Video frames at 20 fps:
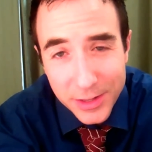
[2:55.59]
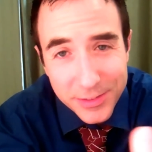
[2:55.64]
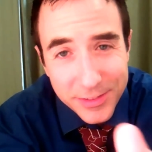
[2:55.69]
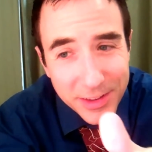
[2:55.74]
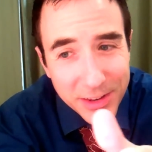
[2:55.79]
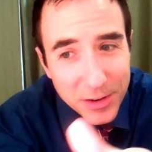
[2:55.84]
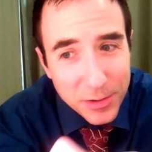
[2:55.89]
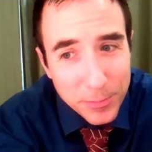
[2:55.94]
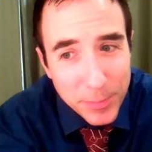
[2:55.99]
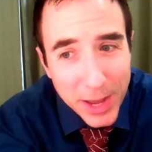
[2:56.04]

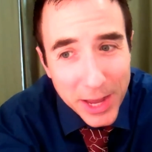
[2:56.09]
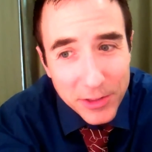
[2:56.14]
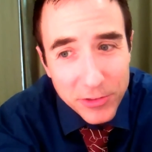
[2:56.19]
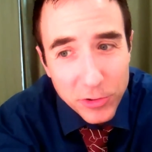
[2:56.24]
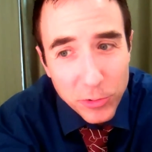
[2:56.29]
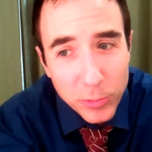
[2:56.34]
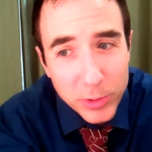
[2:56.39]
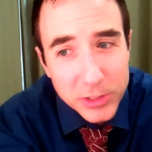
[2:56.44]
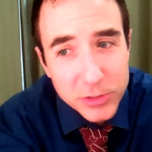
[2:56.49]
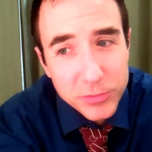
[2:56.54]
Didn't
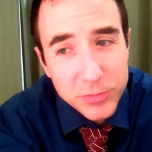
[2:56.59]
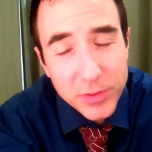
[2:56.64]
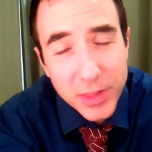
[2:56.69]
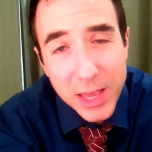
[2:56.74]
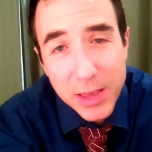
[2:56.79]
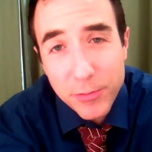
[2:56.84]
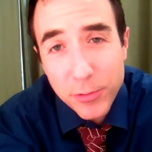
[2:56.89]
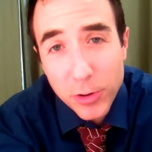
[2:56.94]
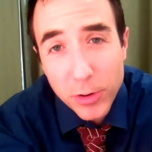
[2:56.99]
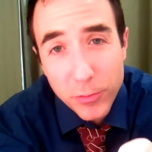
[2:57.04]
matter which
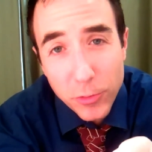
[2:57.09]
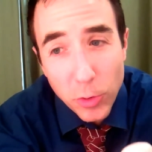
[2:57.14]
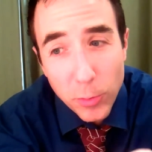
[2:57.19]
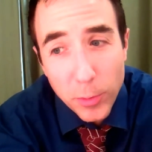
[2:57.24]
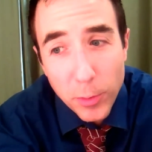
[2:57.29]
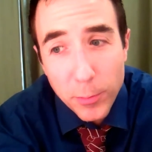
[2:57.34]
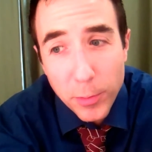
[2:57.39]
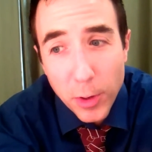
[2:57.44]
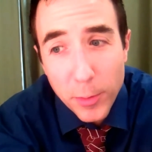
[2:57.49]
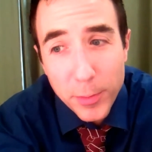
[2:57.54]
flavor of
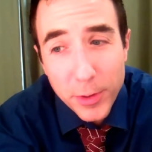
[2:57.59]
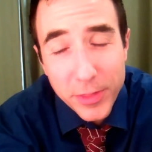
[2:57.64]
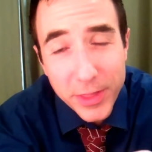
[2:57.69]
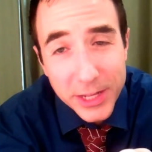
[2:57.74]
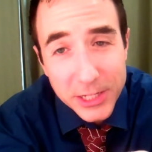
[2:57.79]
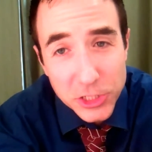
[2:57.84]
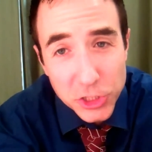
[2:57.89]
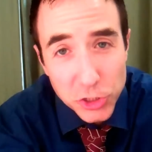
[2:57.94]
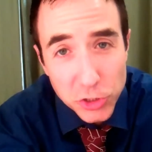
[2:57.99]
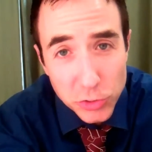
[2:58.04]
Hubba Bubba
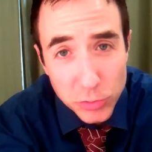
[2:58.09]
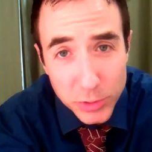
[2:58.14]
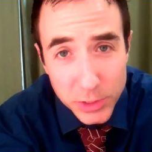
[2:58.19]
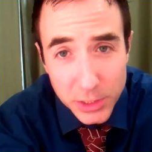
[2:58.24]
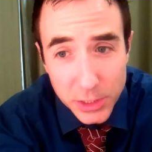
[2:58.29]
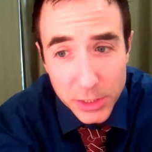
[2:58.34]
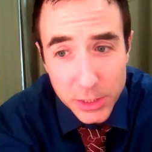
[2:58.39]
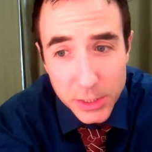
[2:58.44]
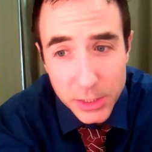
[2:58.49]
they chewed.